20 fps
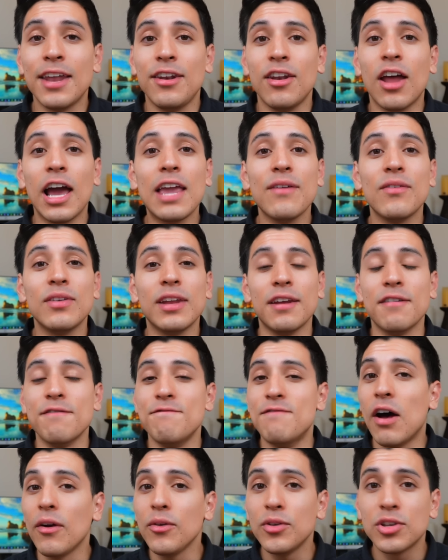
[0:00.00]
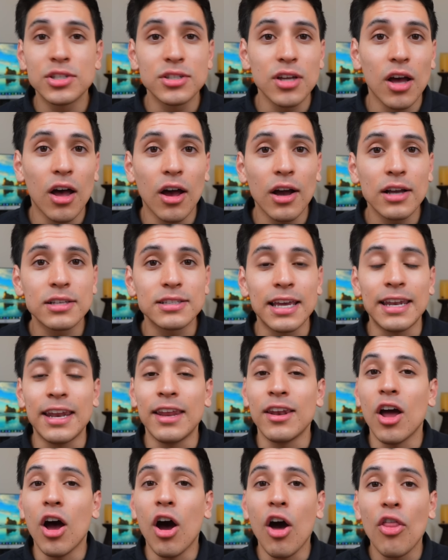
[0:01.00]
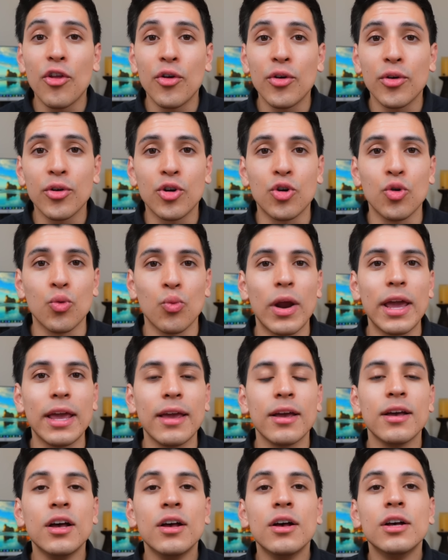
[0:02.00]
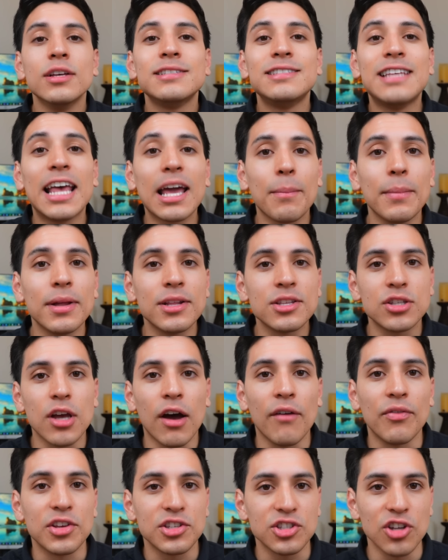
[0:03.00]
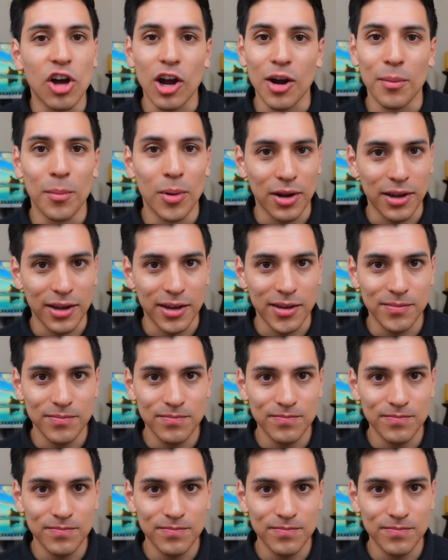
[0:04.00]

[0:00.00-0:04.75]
not even in value stocks and in other great segments of the stock market,